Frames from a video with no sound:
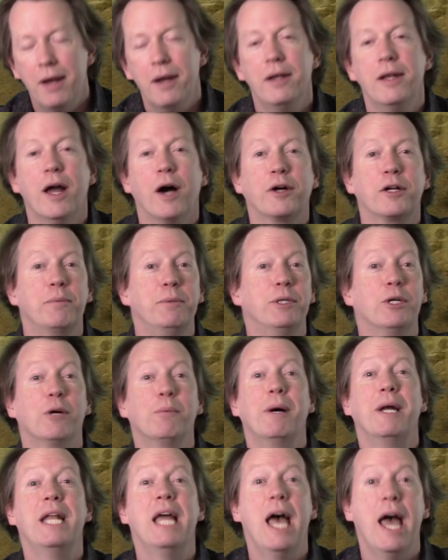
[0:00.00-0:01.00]
I'm not going to be
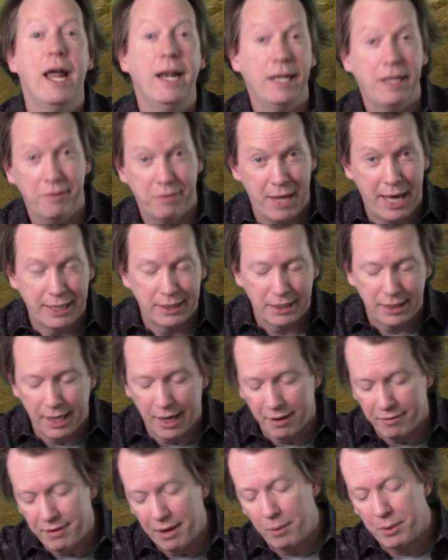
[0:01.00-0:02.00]
talking about any of that stuff.